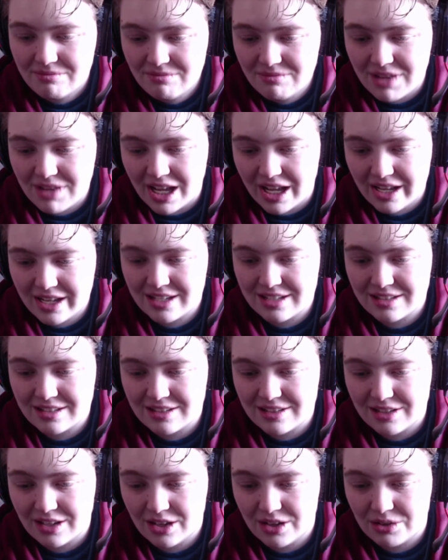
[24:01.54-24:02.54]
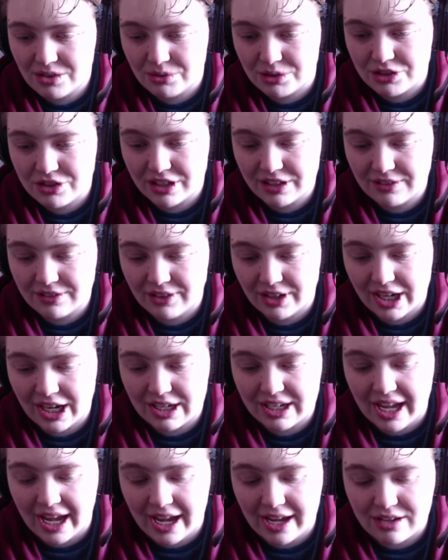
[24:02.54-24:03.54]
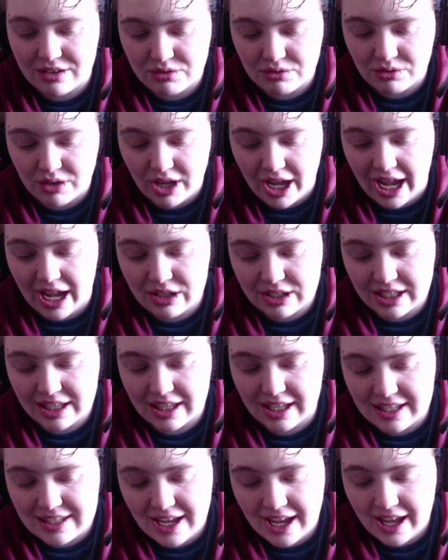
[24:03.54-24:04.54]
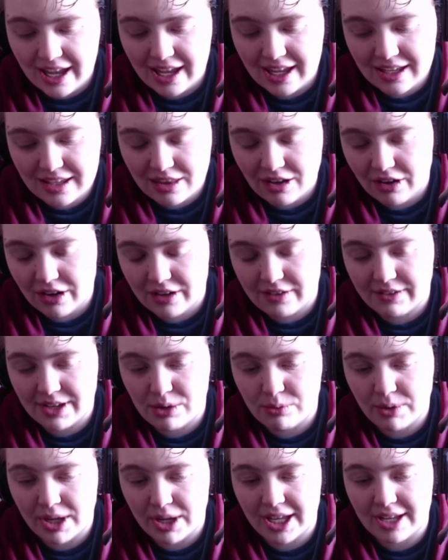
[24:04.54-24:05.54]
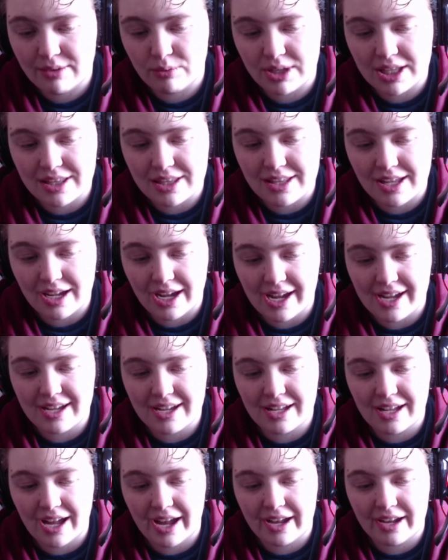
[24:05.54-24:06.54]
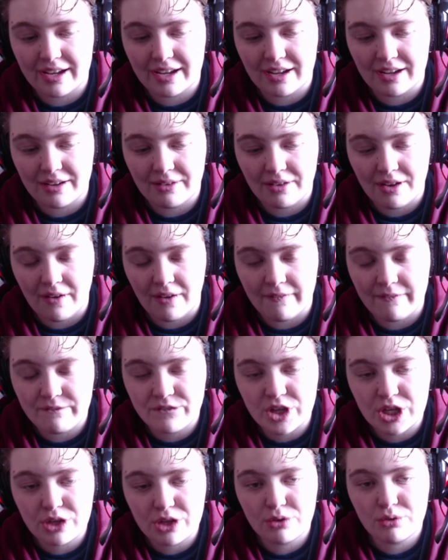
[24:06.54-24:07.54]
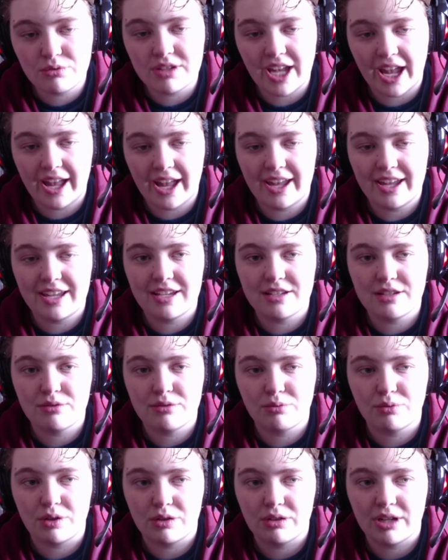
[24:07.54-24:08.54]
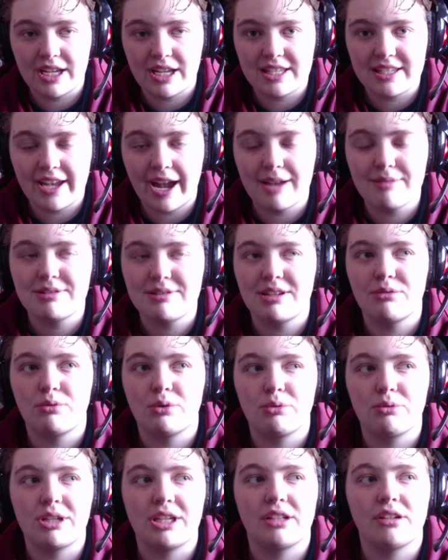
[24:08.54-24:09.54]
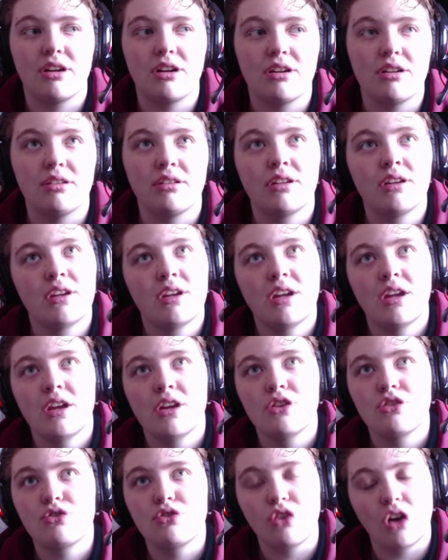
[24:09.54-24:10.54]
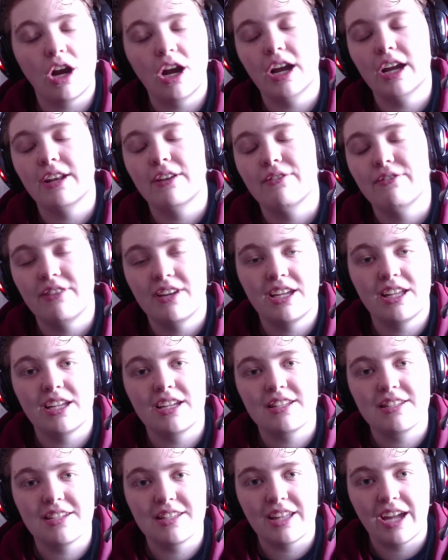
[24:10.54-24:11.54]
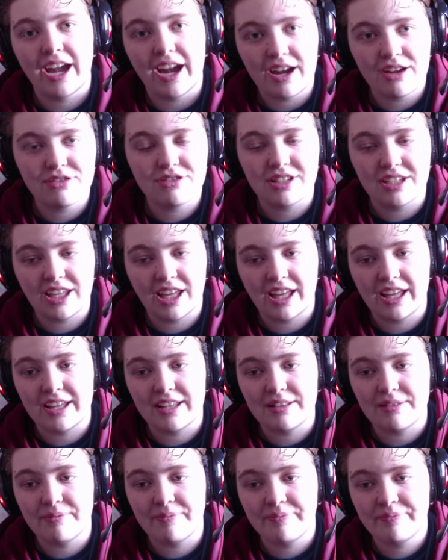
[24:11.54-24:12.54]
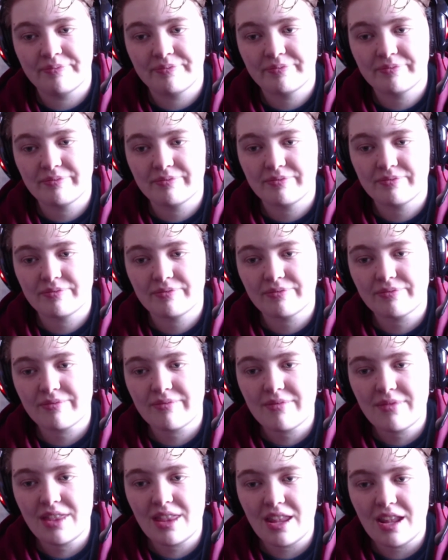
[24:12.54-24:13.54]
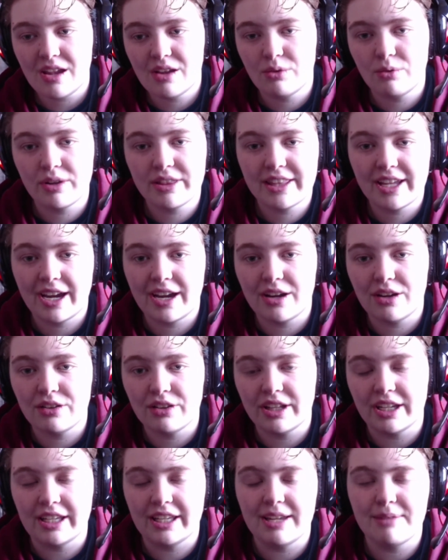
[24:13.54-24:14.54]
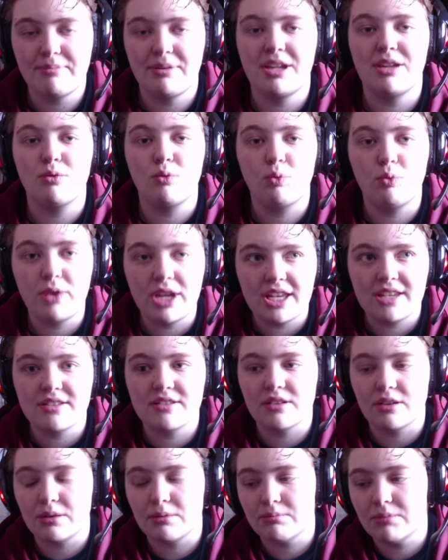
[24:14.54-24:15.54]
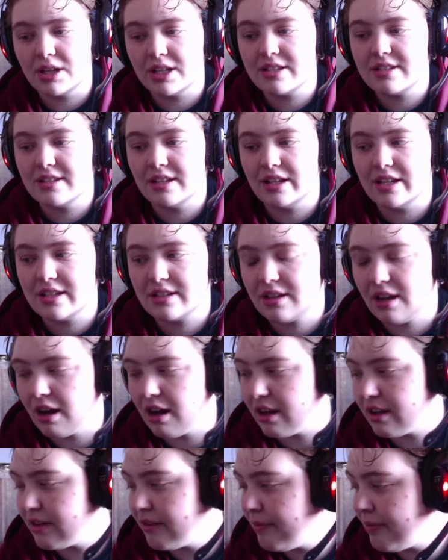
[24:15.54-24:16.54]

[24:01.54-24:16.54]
And so we're trying to figure out how can they take the RV away with a few days where it's absent, where we can all try to fit into the house again without like it being weeks or months that it's gone.